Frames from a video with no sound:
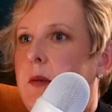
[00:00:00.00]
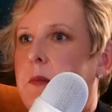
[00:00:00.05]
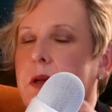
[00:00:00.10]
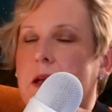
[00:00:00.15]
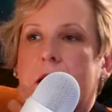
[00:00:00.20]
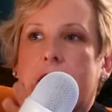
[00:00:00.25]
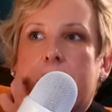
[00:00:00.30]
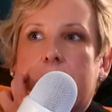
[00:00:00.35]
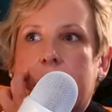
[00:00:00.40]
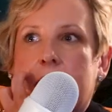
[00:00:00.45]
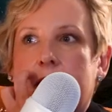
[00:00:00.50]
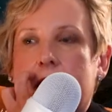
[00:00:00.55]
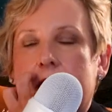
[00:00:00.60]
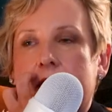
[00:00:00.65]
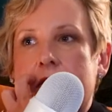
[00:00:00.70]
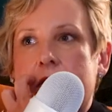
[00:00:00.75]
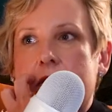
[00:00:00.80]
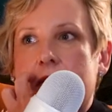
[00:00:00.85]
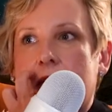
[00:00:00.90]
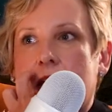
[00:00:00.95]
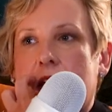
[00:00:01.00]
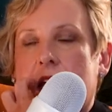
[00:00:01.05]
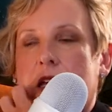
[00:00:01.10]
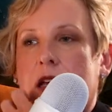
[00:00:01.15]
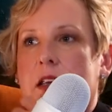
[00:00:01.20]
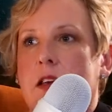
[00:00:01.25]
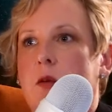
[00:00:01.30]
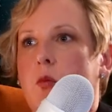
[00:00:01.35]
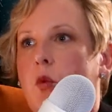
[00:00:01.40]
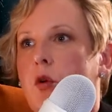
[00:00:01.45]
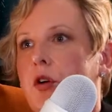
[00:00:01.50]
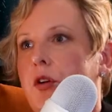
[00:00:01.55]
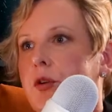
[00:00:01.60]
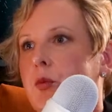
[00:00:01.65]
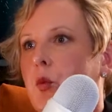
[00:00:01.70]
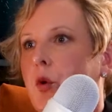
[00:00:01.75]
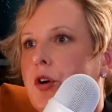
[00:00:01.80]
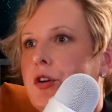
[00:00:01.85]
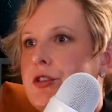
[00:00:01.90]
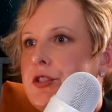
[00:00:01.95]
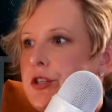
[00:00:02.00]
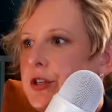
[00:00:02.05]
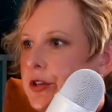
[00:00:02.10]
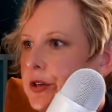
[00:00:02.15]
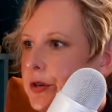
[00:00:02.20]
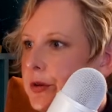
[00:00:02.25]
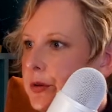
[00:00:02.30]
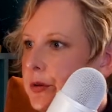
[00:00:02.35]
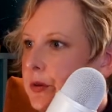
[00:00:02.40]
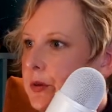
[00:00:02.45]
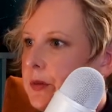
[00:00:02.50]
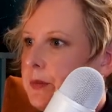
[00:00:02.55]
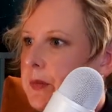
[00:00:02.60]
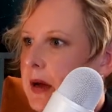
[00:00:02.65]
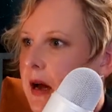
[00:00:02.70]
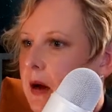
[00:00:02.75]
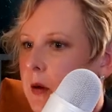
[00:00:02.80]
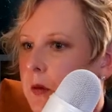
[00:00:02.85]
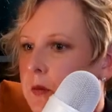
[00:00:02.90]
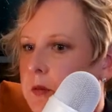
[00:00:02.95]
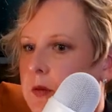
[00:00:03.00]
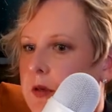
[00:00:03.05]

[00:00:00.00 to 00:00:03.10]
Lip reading: England and World War II about,